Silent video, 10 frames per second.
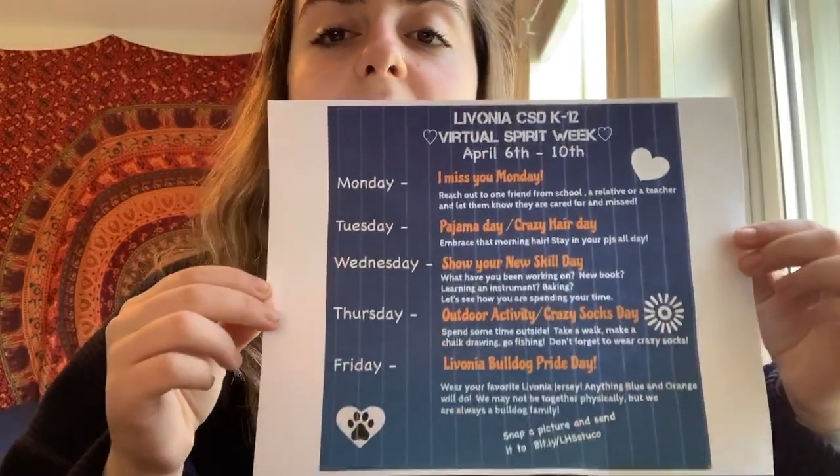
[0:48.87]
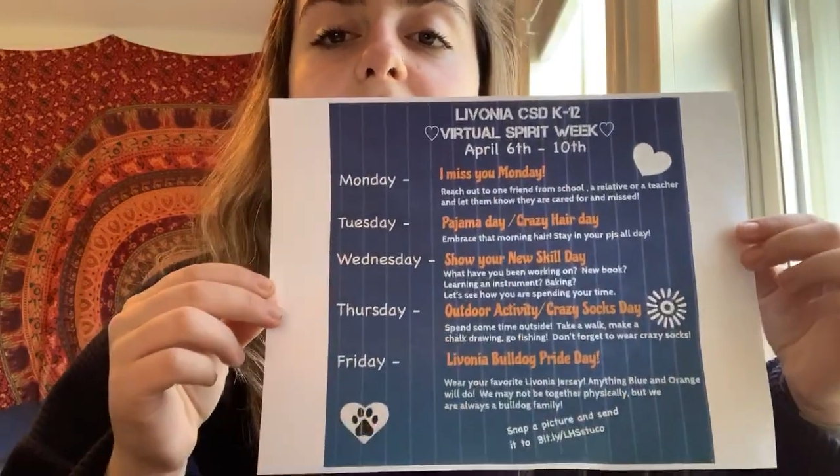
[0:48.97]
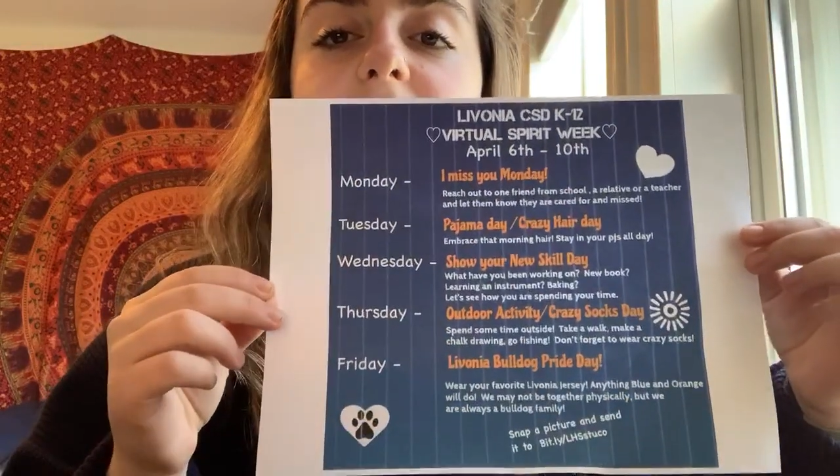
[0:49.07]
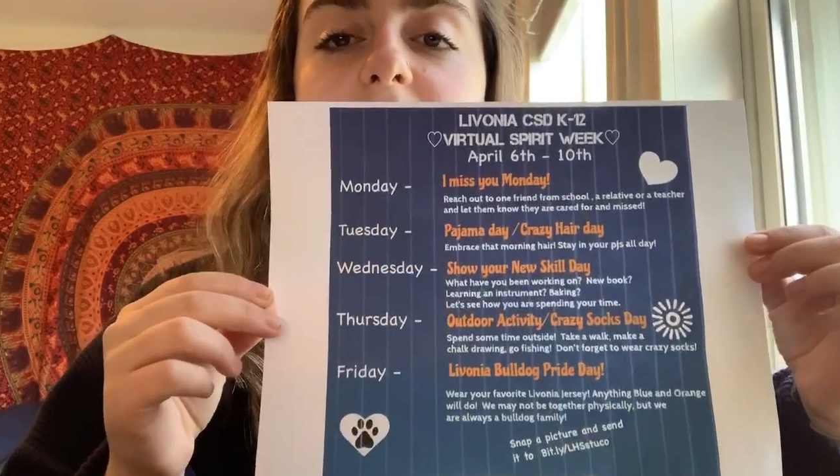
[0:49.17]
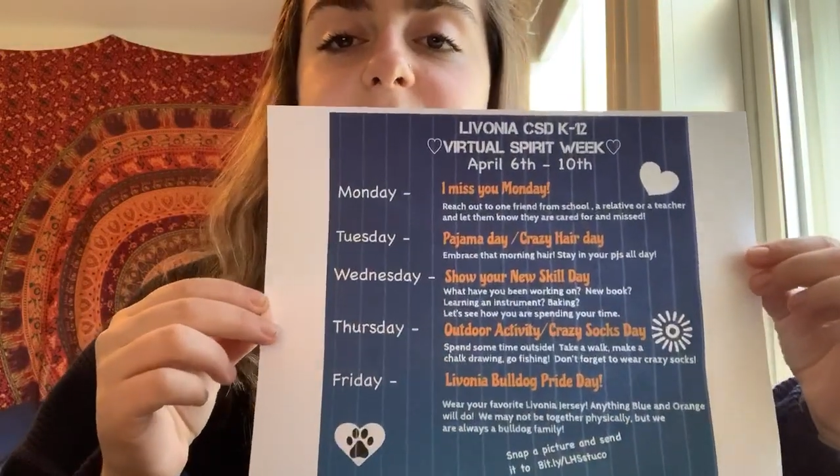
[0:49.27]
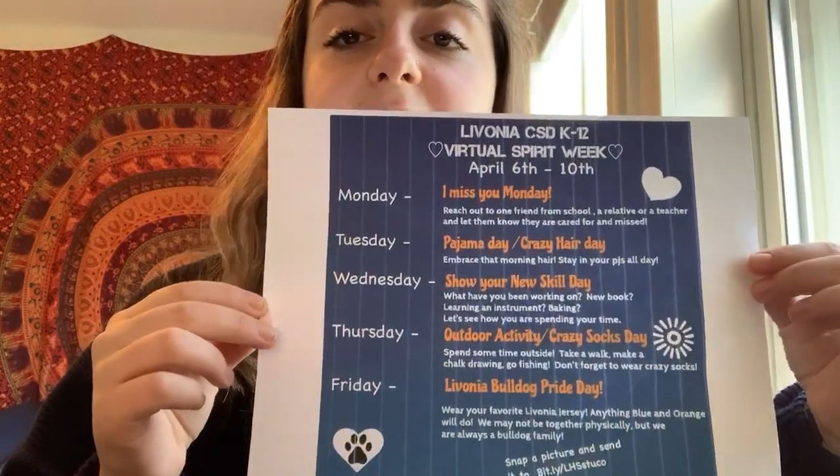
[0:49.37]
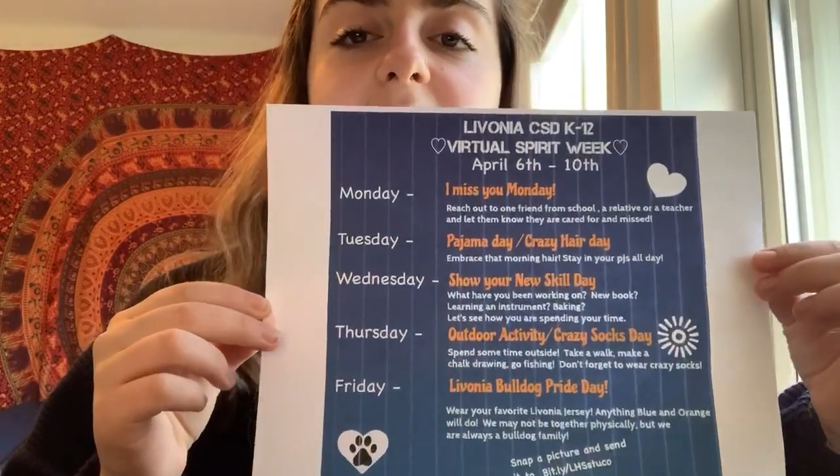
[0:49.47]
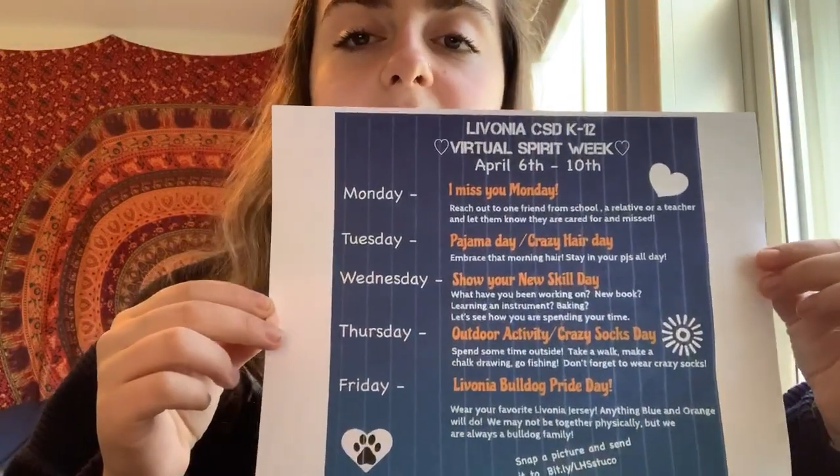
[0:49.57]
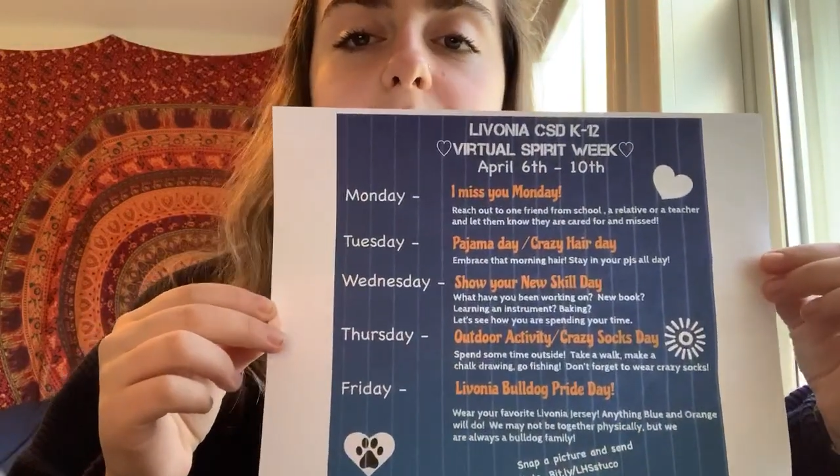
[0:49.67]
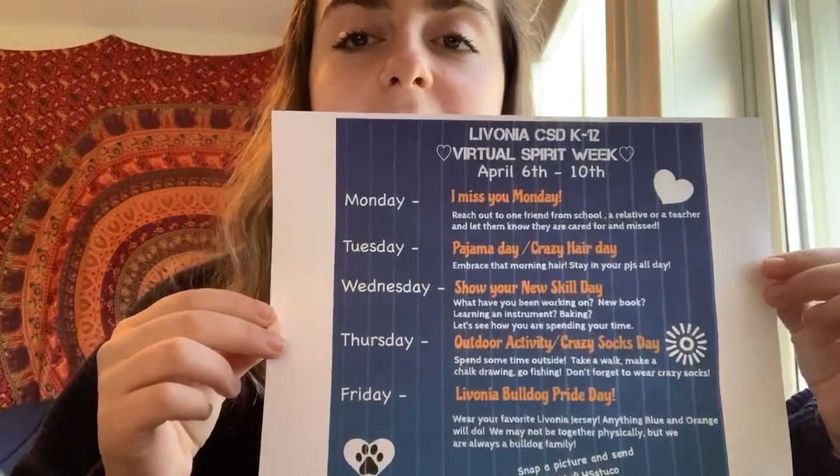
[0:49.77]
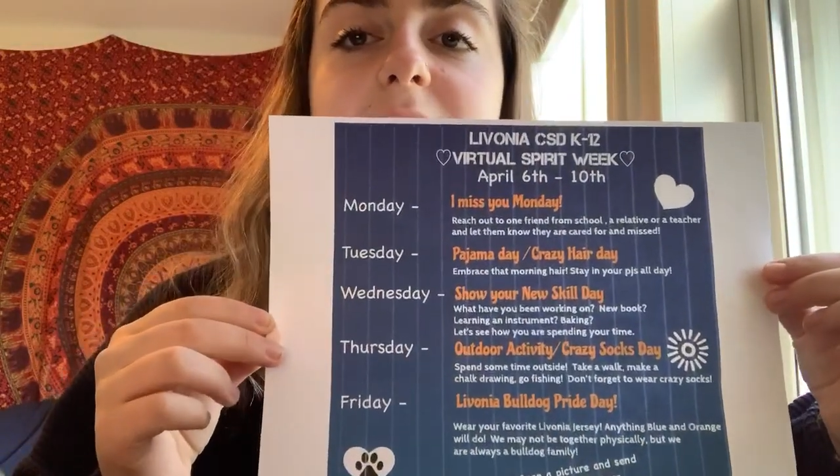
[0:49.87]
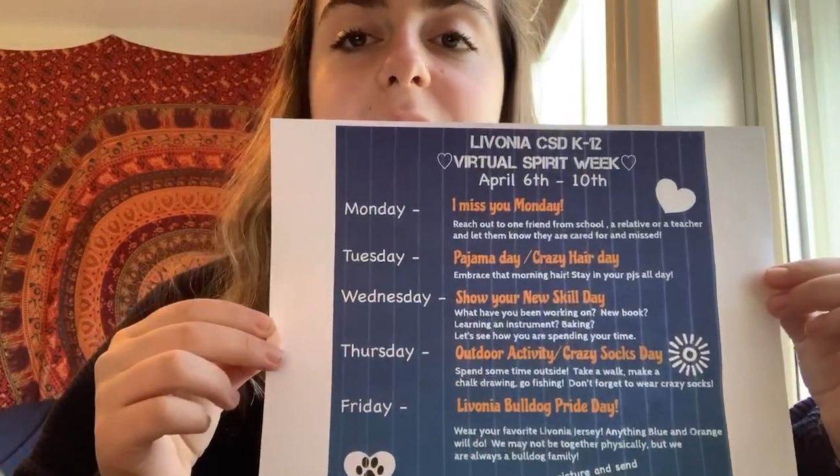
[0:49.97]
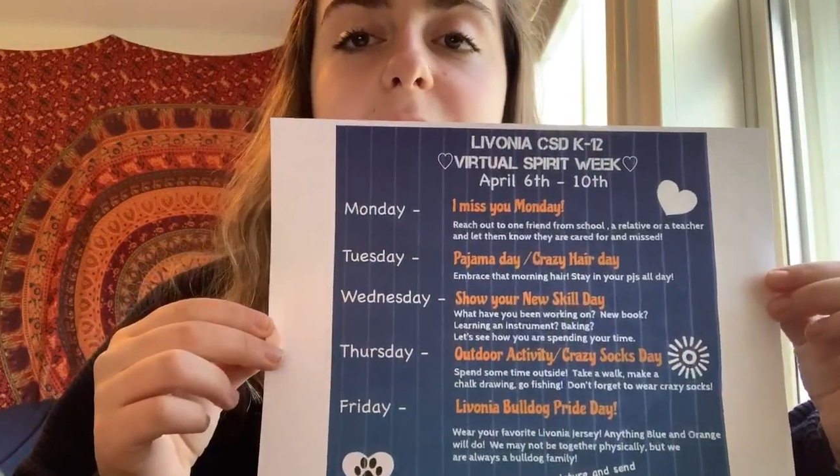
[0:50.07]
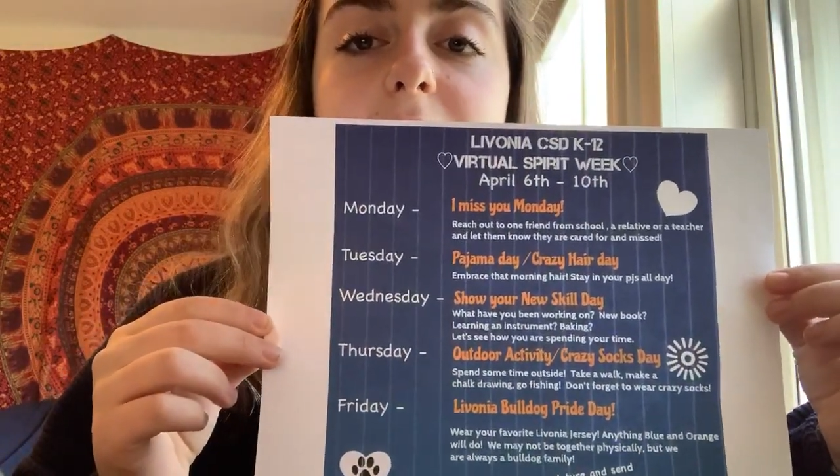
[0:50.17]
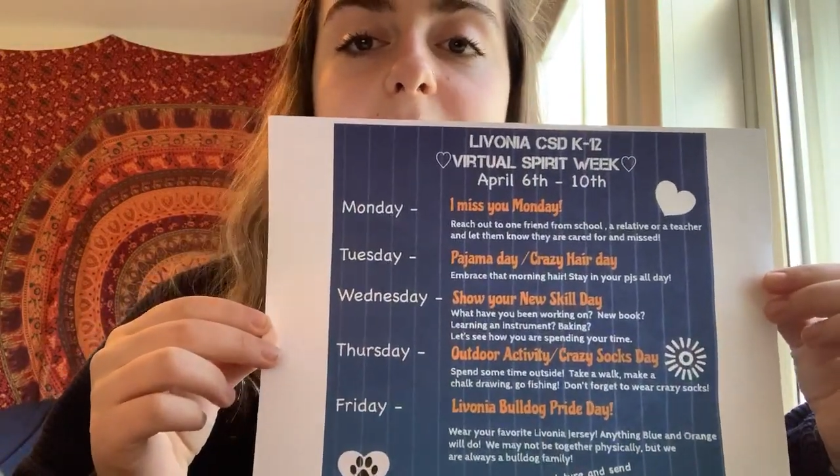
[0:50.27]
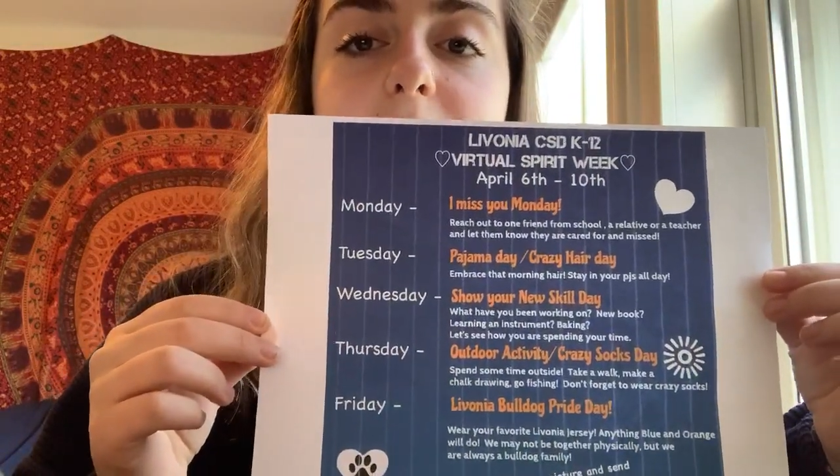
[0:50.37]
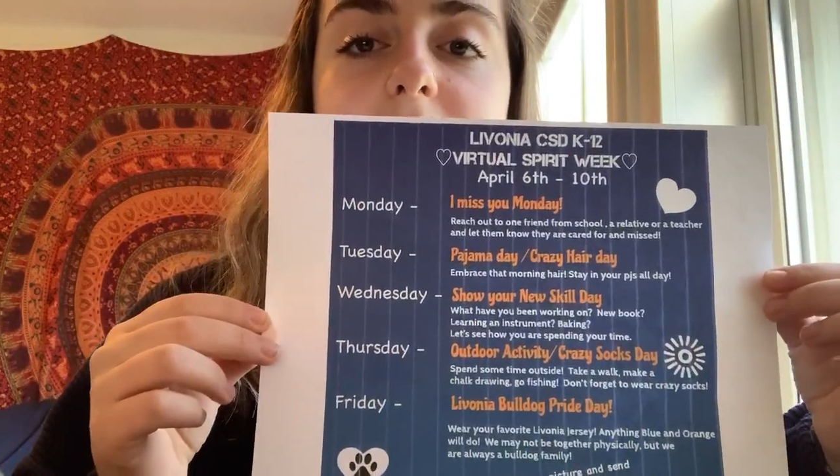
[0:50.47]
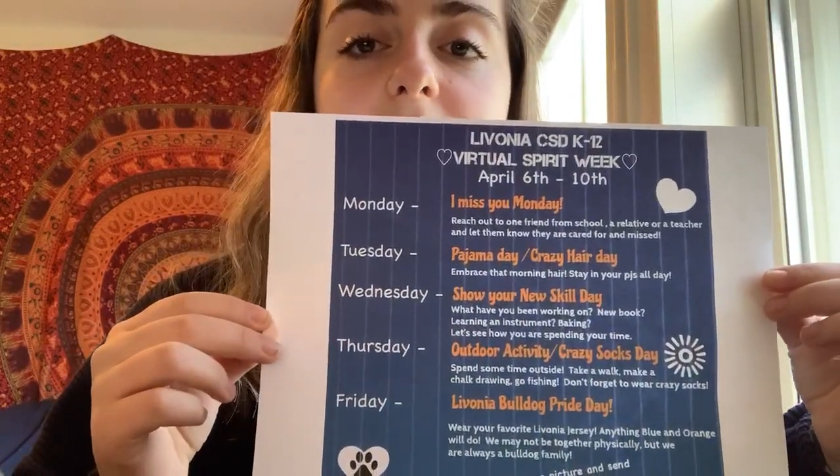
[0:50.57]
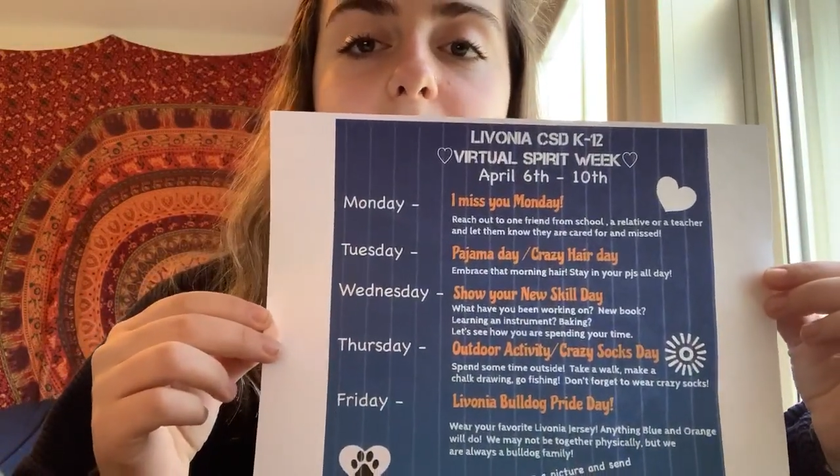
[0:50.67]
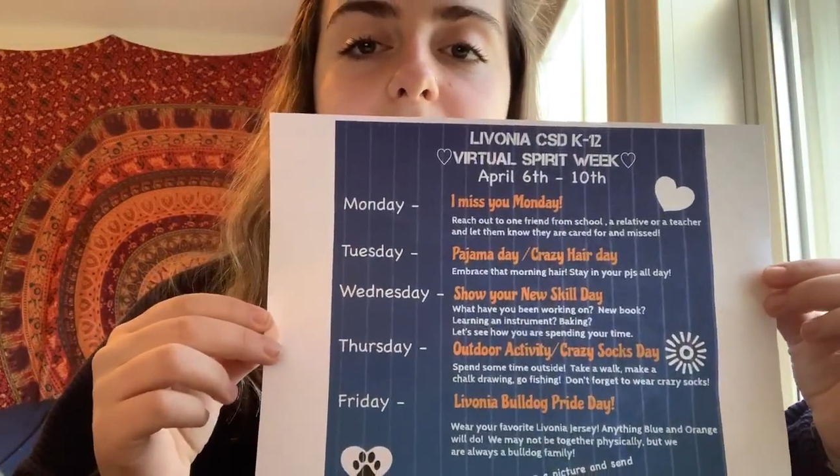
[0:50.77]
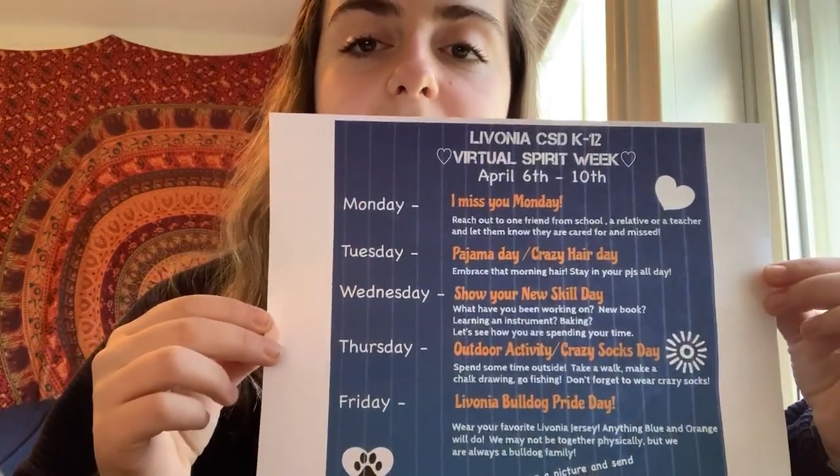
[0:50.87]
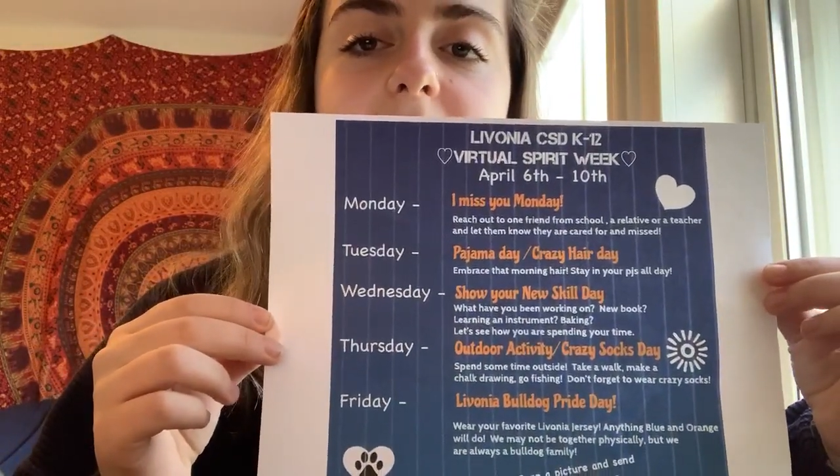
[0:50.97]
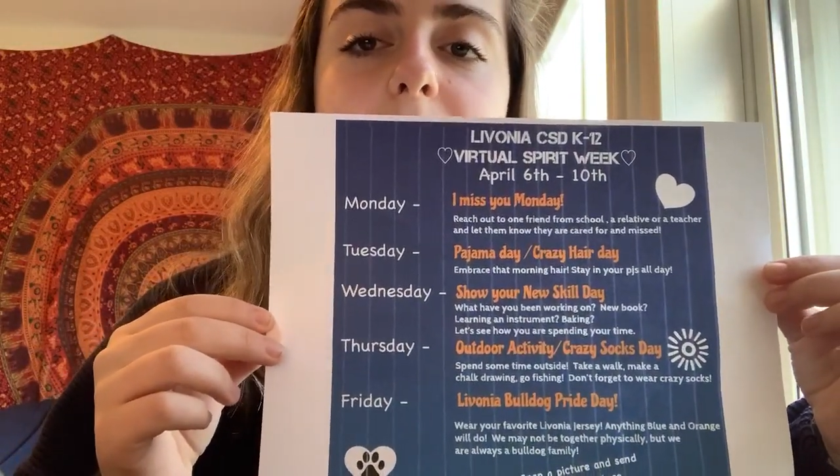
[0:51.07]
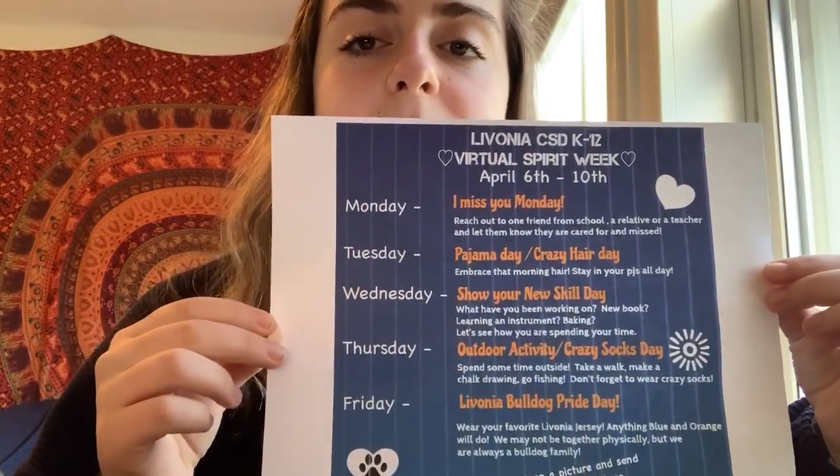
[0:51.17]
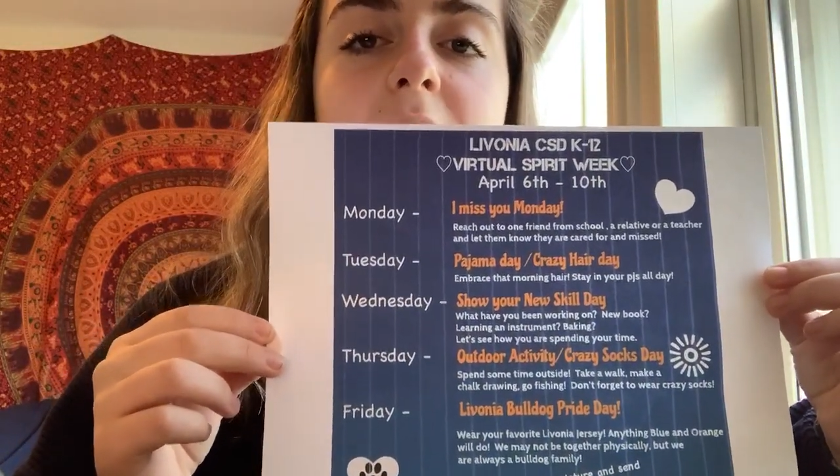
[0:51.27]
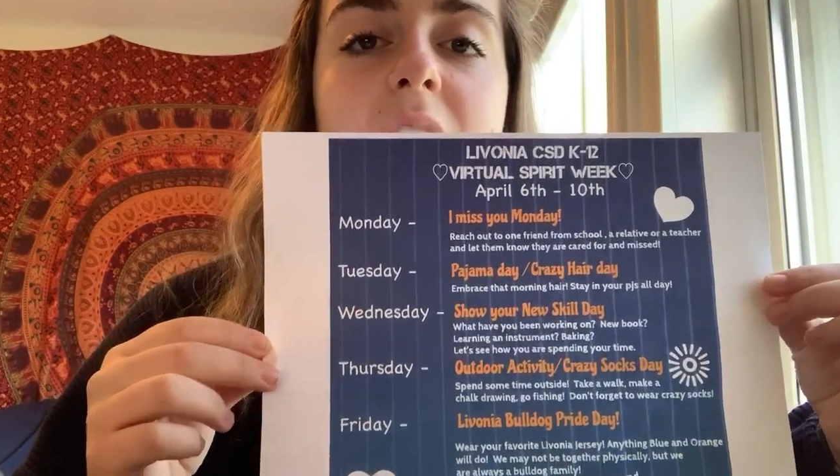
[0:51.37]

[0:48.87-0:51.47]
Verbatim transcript: And on Friday, we have Livonia Bulldog Pride Day.